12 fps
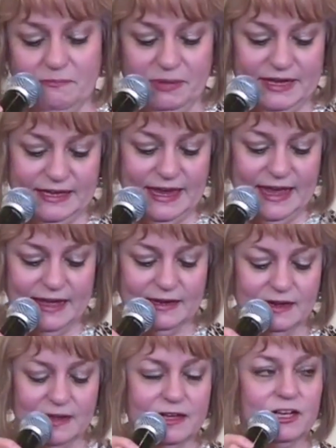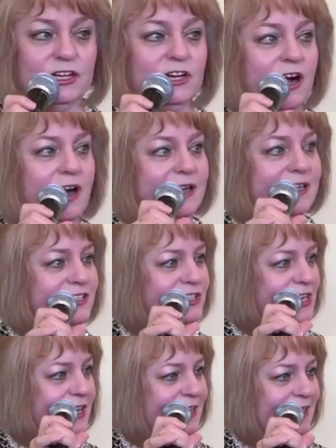but yet God
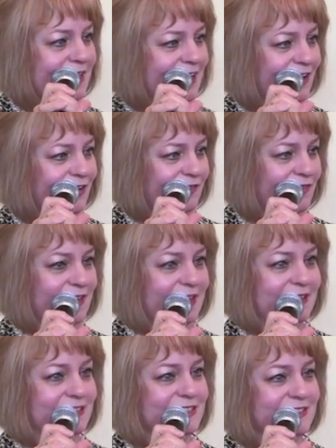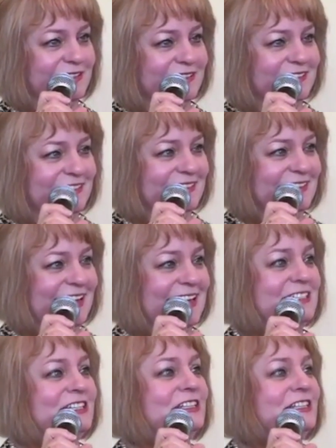has taken care of things,
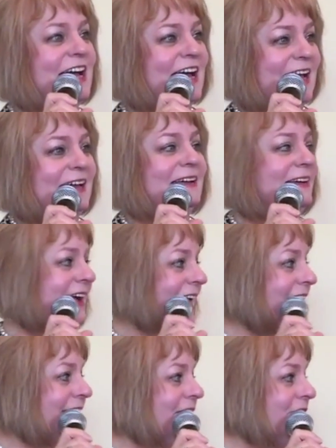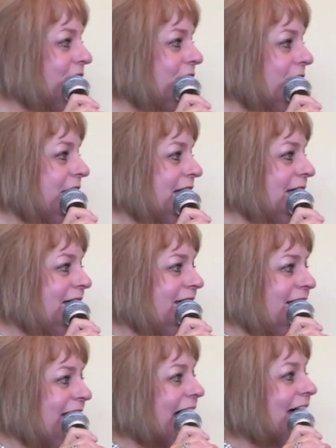and today I live free.
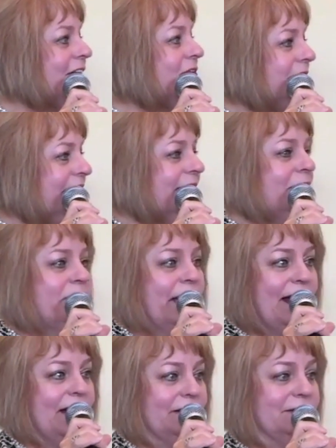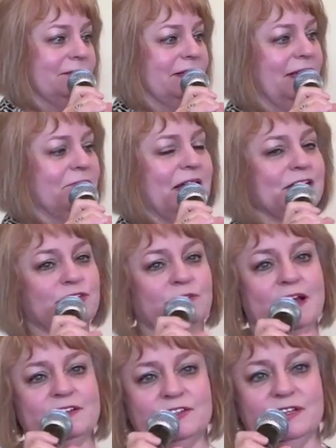I don't camp out in my
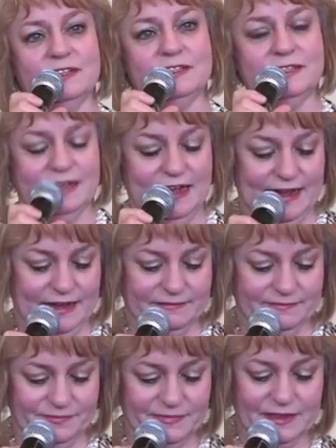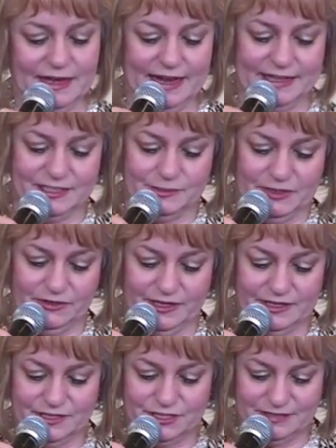tragedies that I
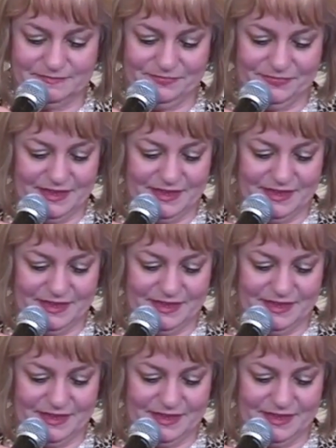experienced.